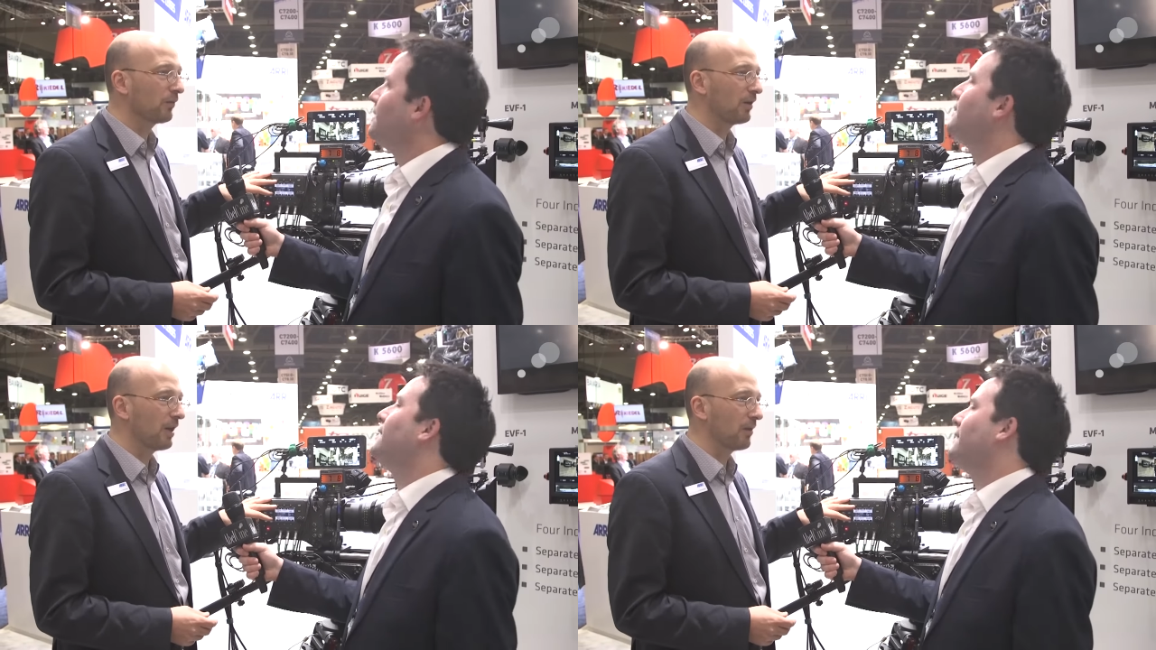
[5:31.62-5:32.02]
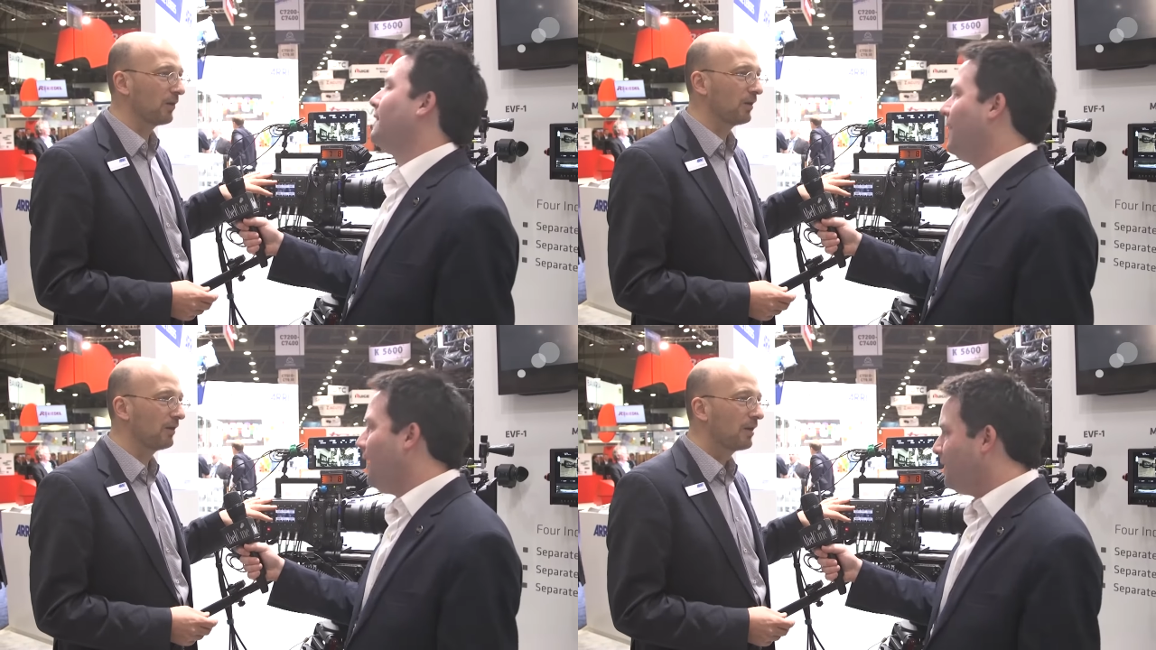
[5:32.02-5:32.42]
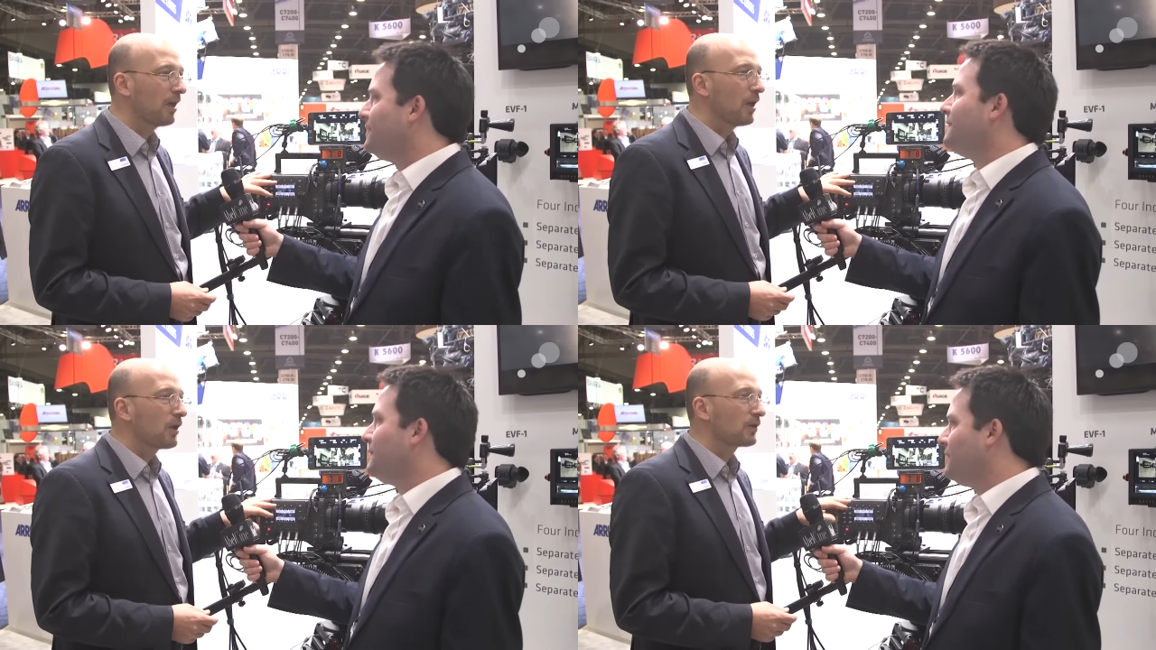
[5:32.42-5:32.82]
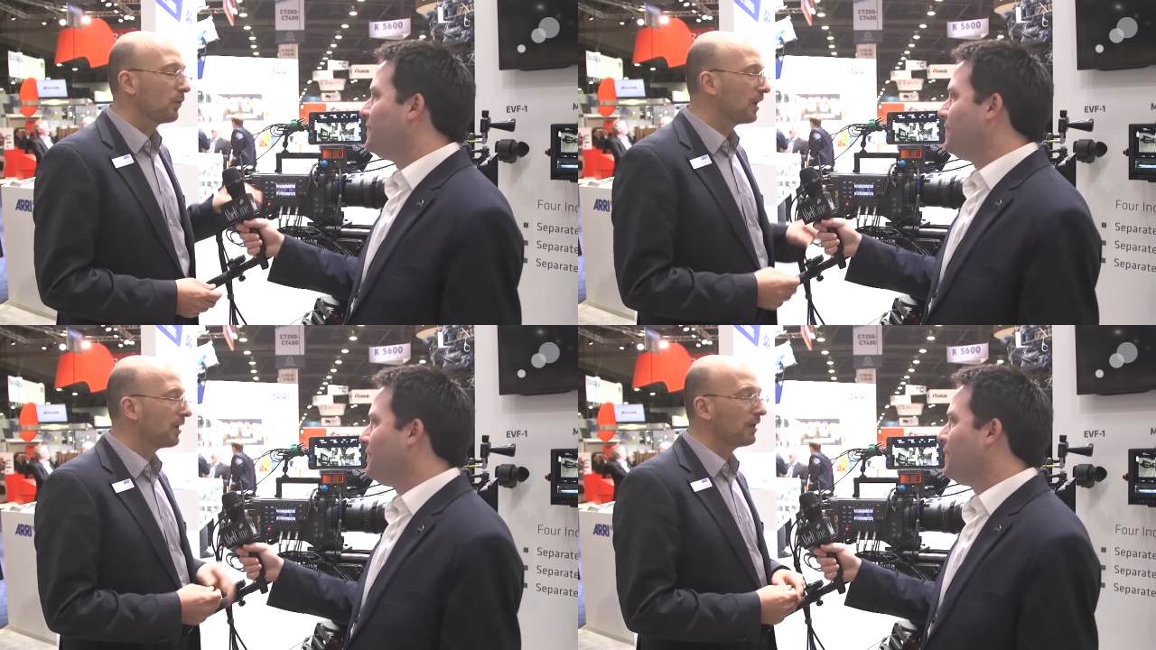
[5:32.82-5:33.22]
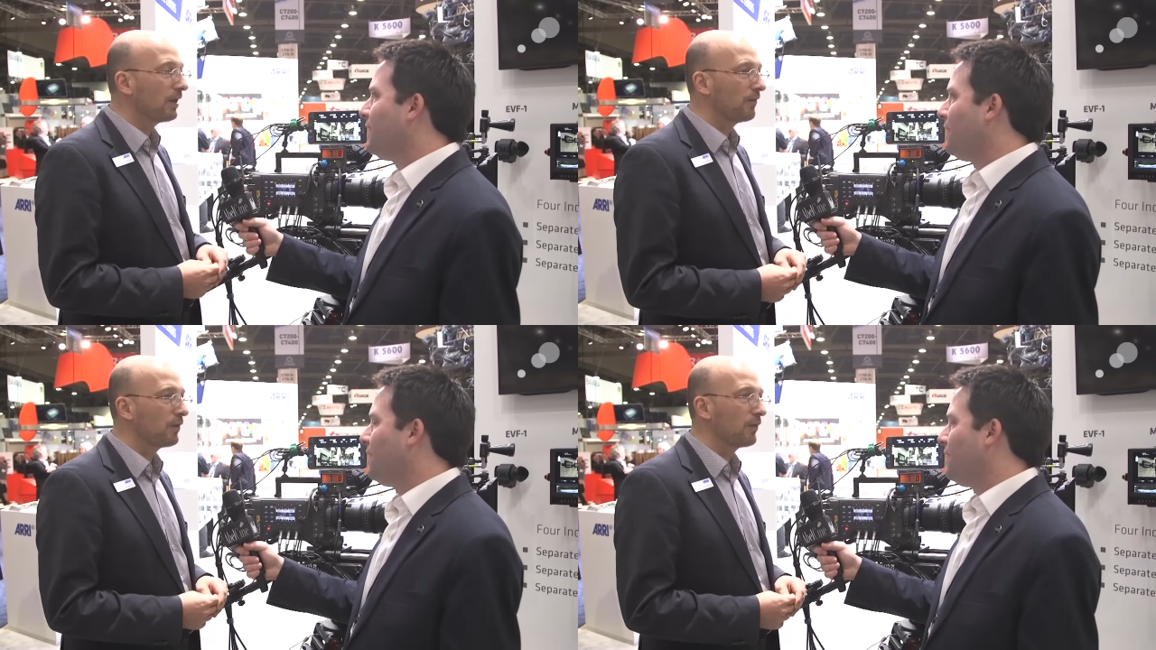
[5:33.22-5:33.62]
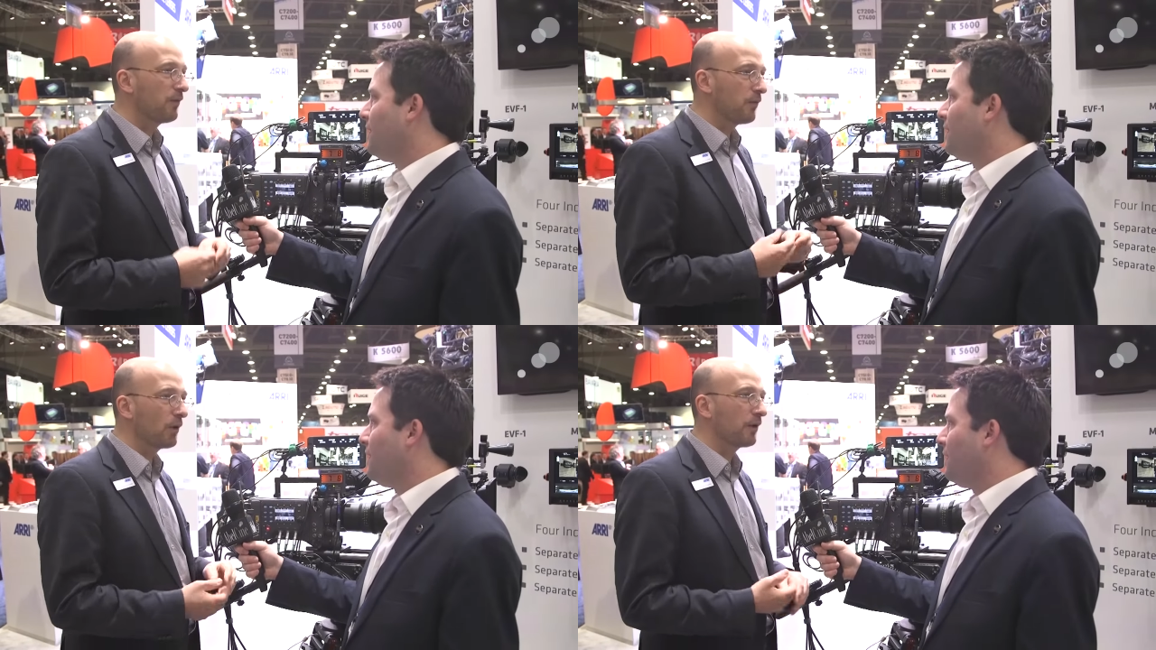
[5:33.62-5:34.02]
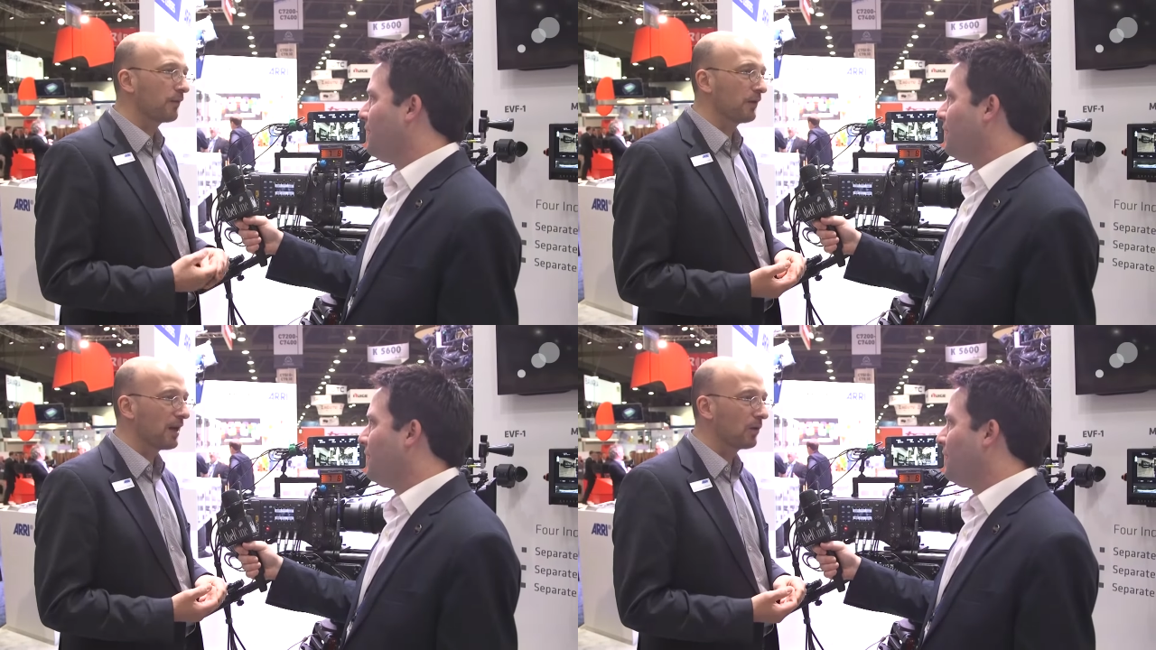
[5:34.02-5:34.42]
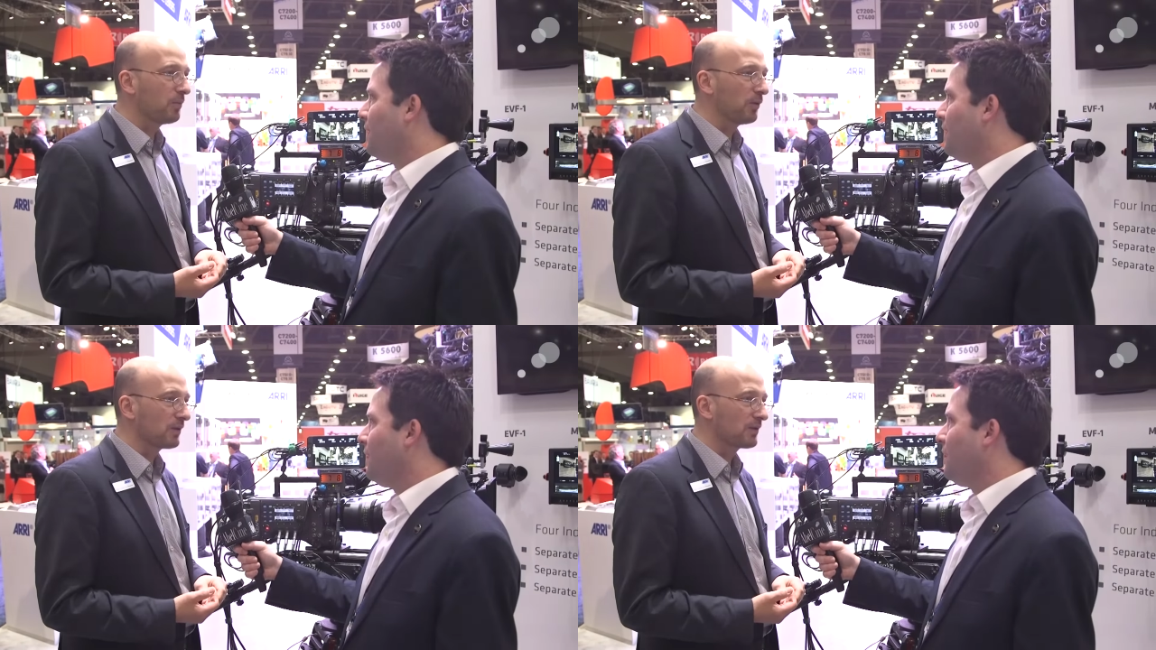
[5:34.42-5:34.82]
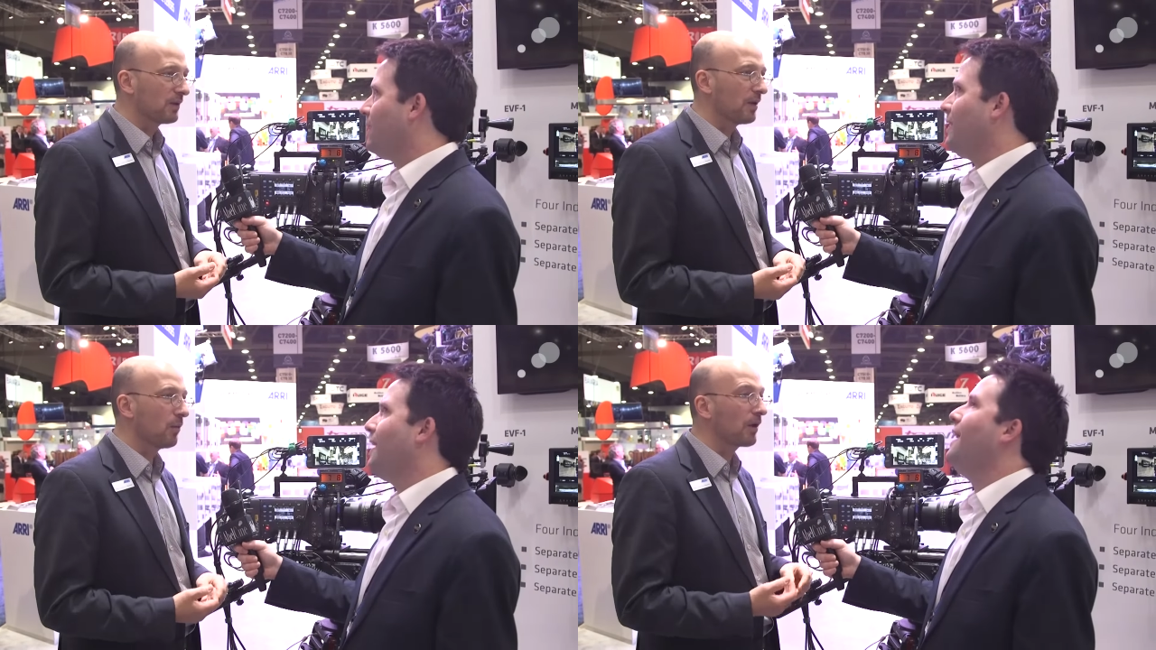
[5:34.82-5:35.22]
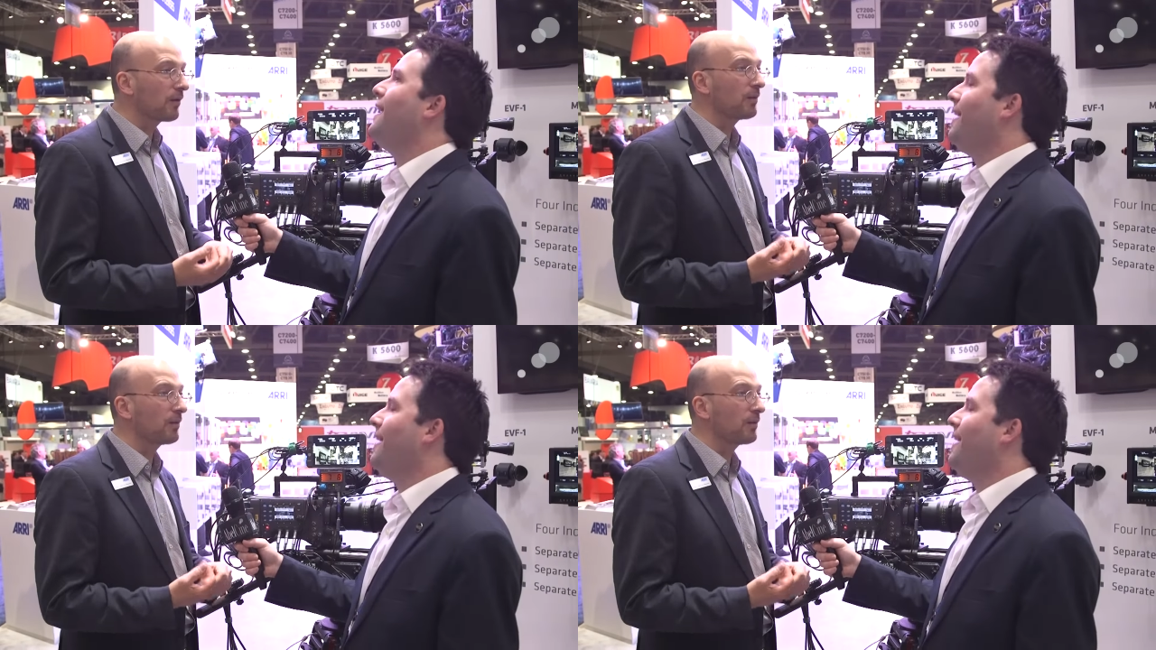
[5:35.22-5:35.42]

Speaker 1: through the camera. Ah so we can give you four different outputs. Now, one of